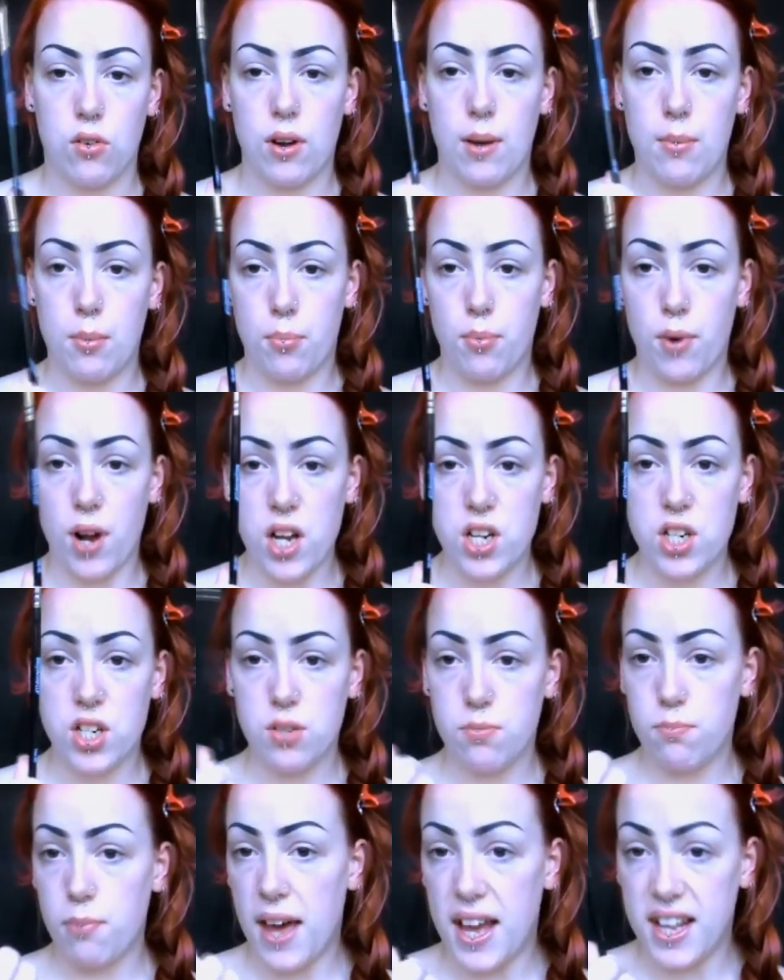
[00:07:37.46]
Grab a
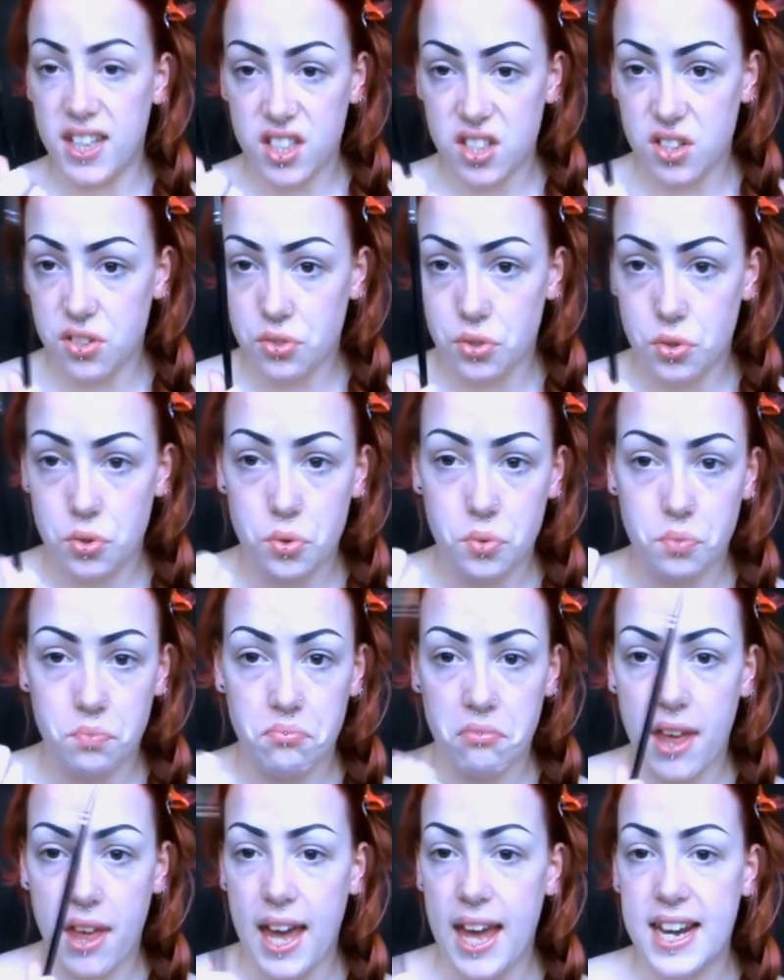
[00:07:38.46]
brush, pencil,
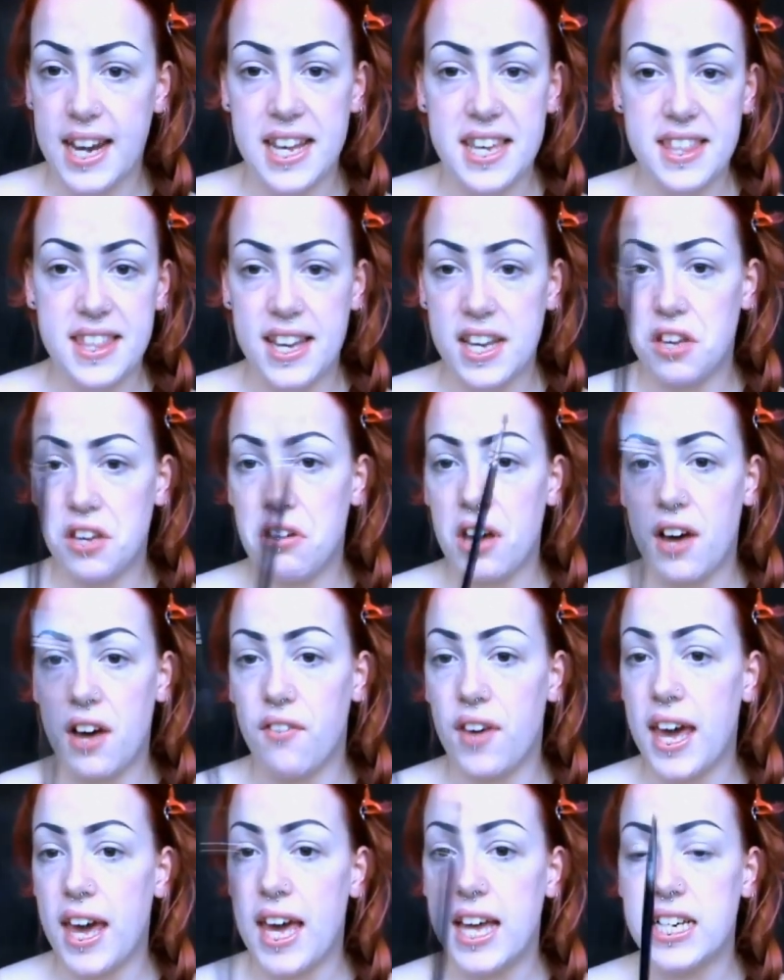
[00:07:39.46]
anything you
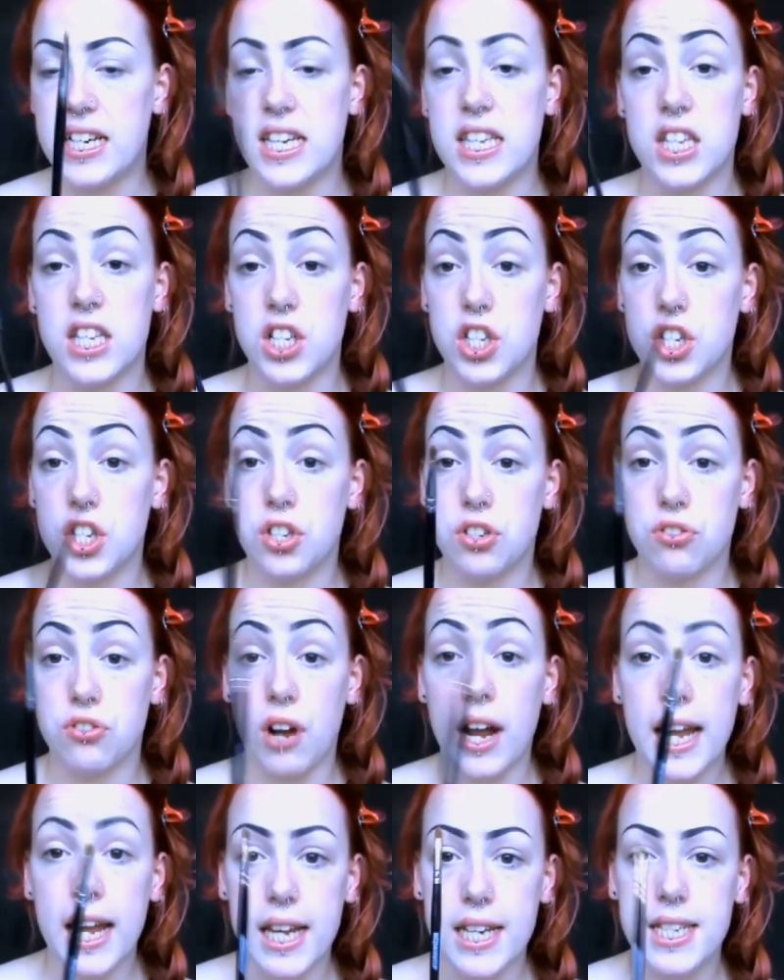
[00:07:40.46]
have handy that's
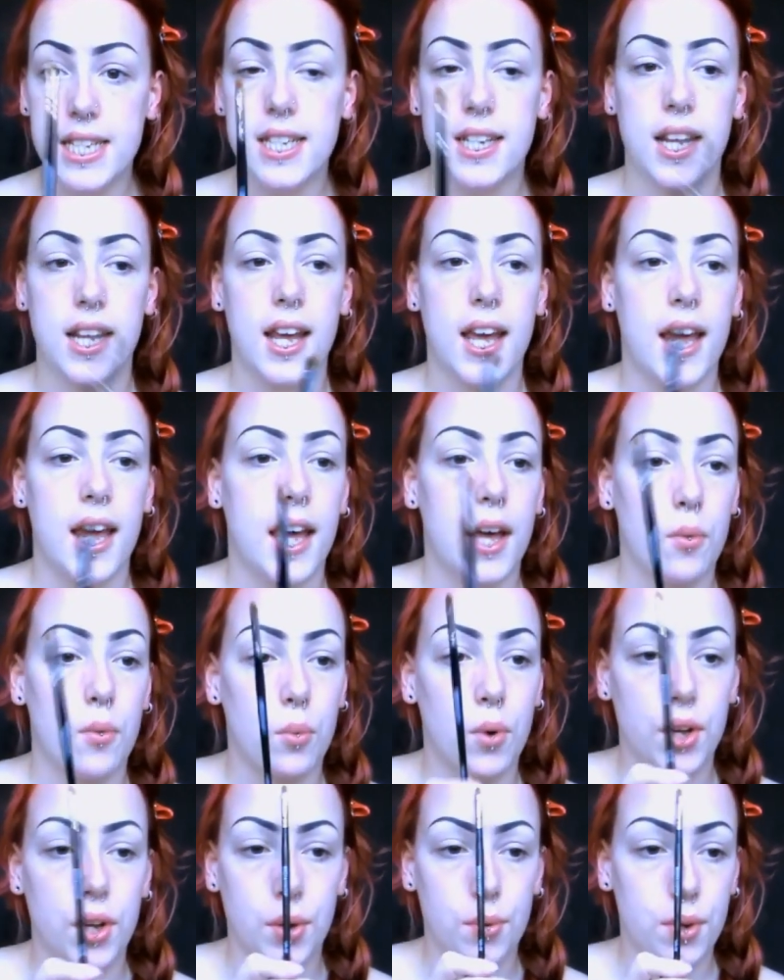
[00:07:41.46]
straight,
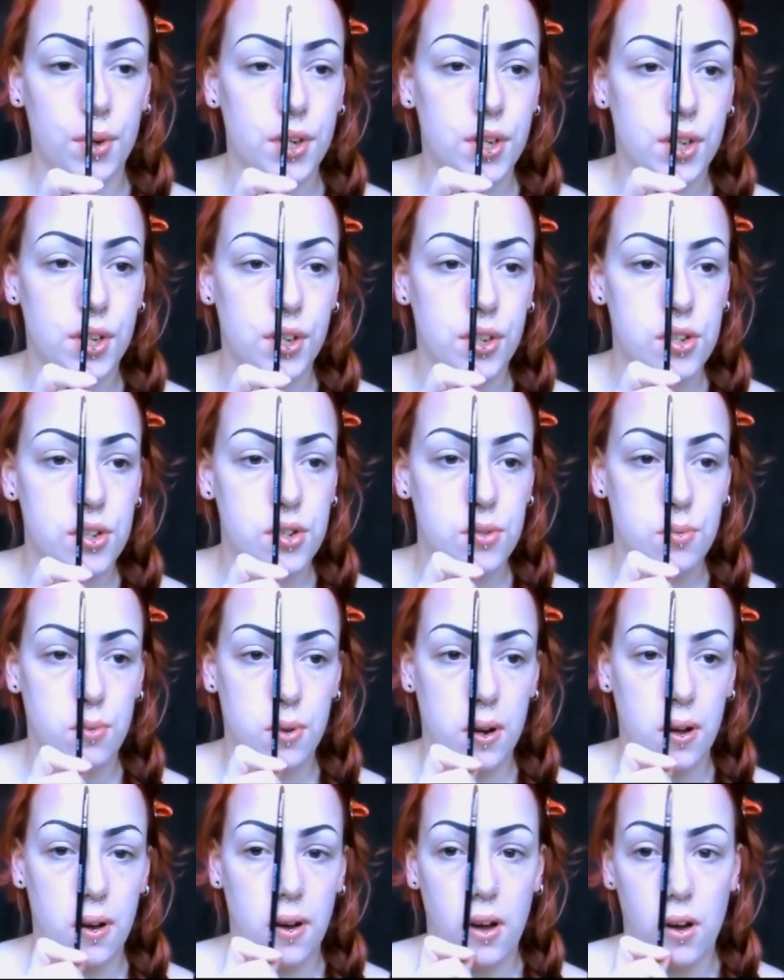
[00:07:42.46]
and what you want to do is you
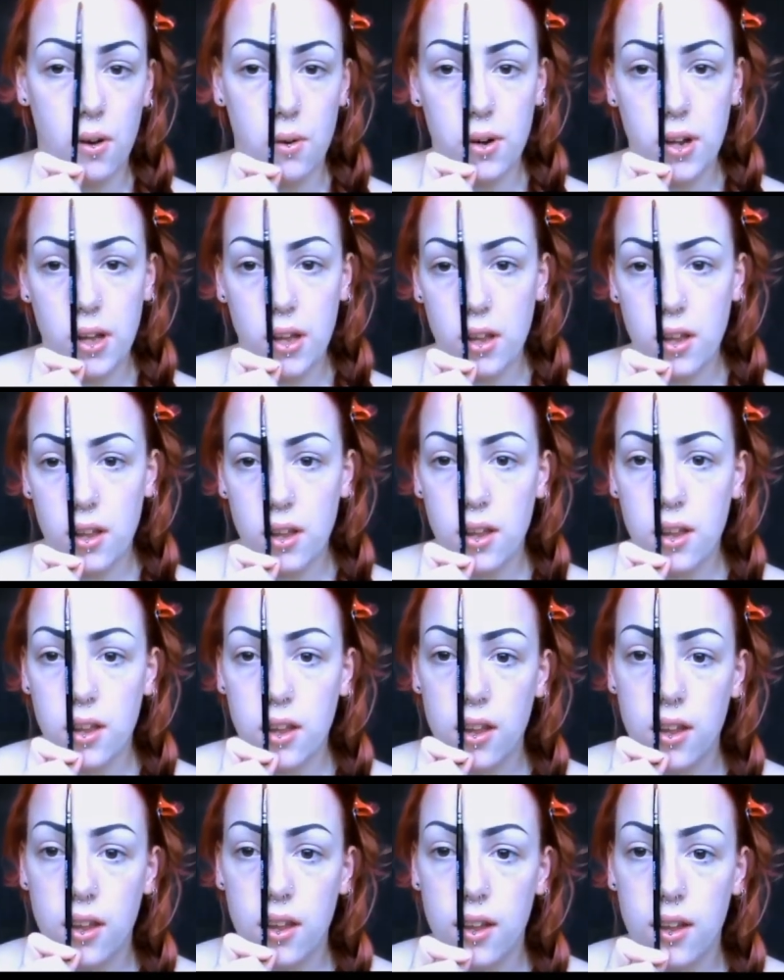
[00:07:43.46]
want to hold it
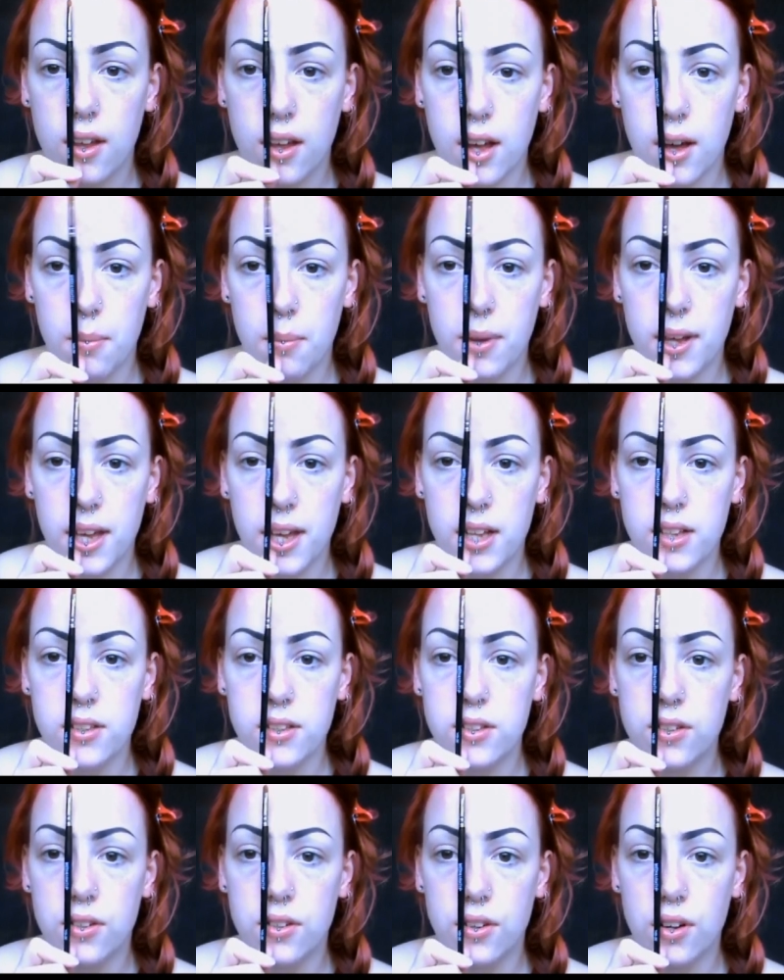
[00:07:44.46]
up
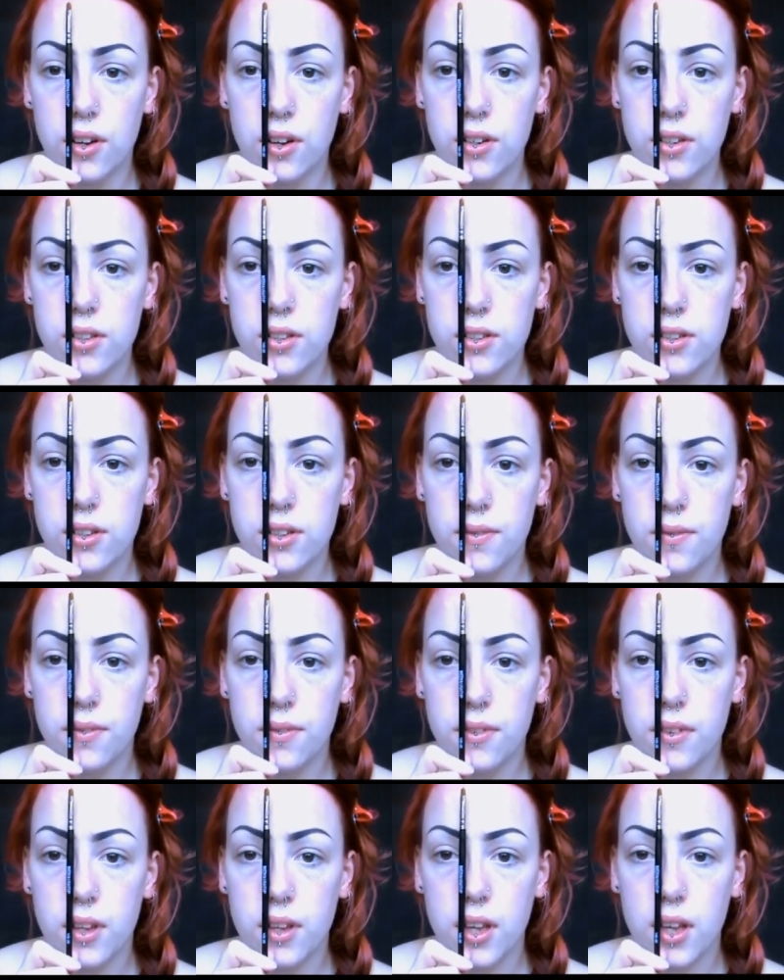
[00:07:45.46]
against your nose,
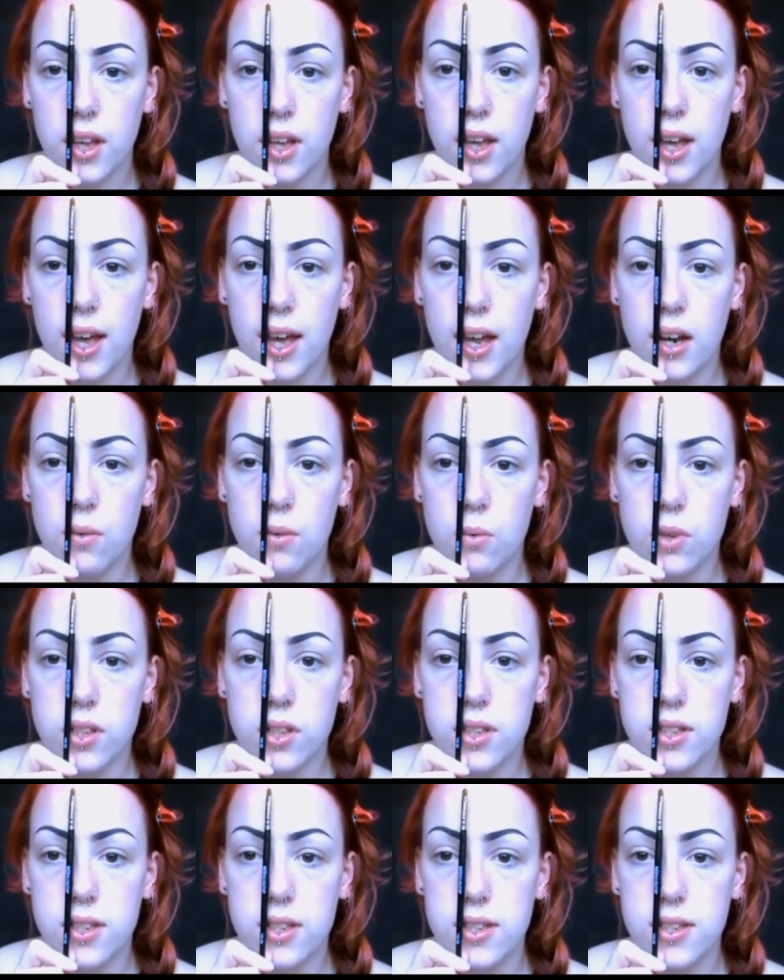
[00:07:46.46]
and it
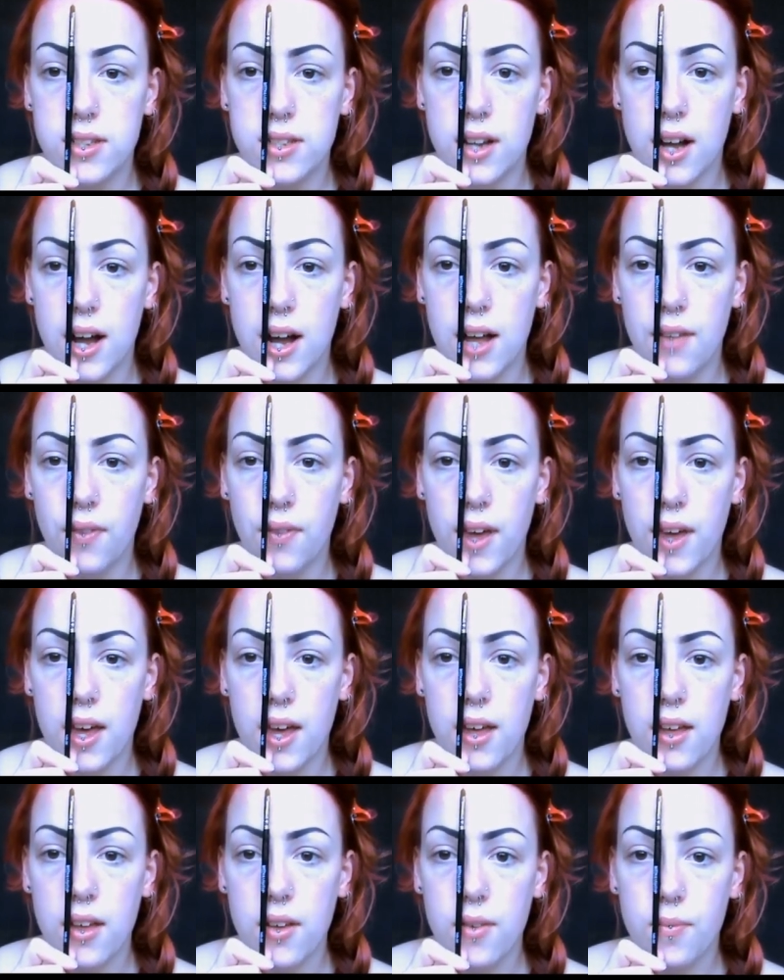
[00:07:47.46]
wants to start
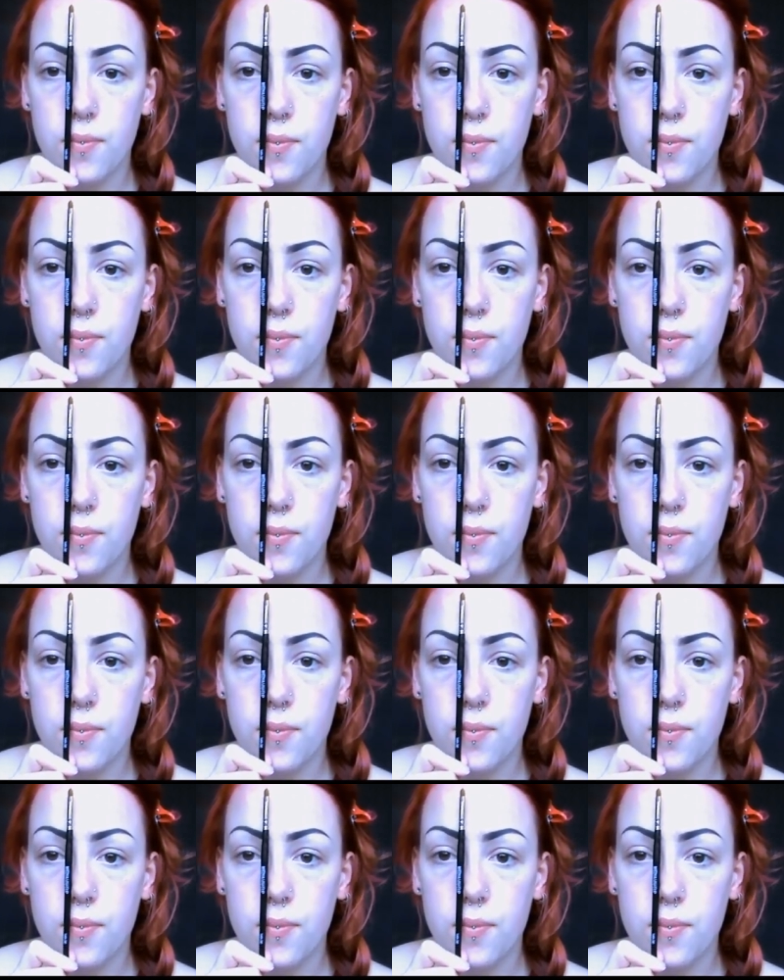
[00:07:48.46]
there.